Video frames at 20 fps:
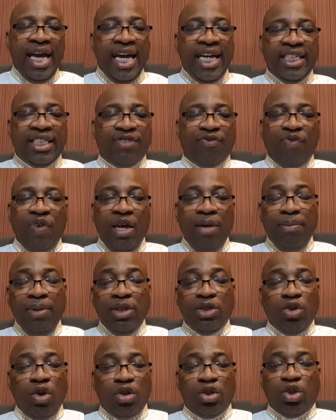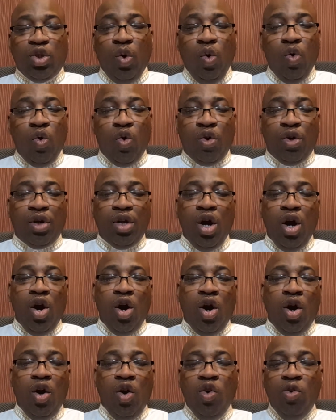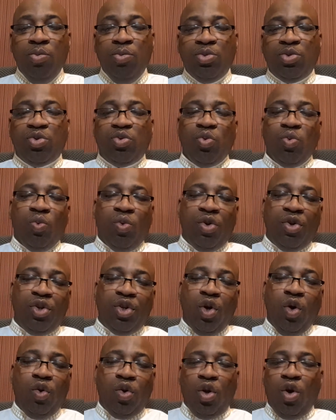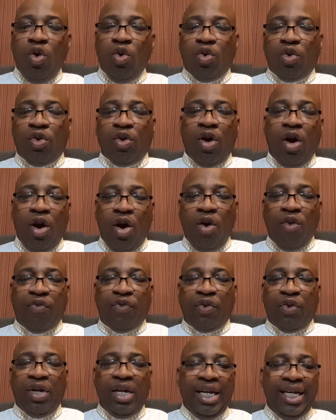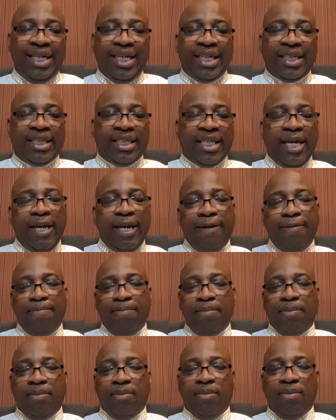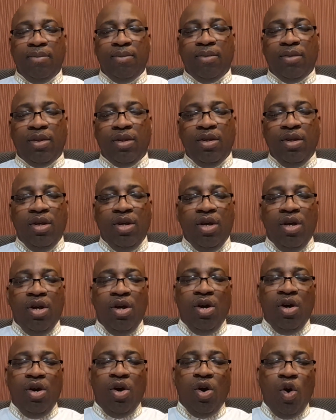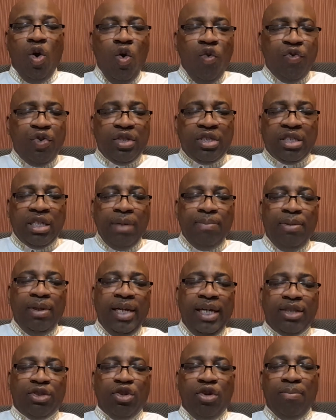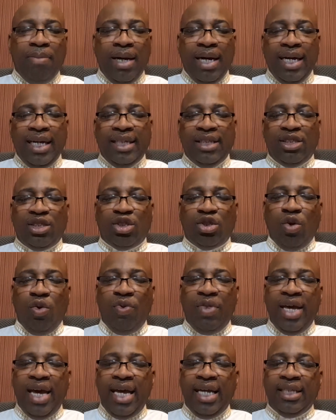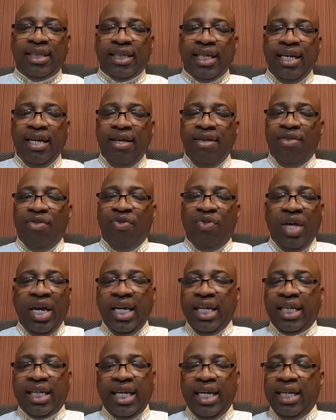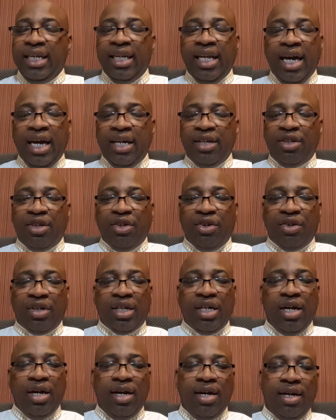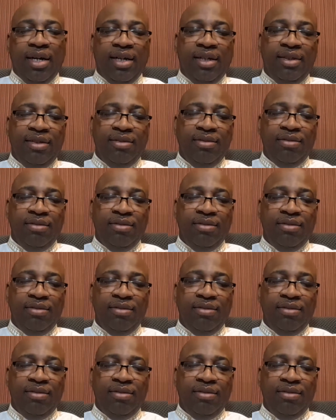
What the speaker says: As families are torn, homes will no longer offer an escape. Overstimulate their minds so that they cannot hear God.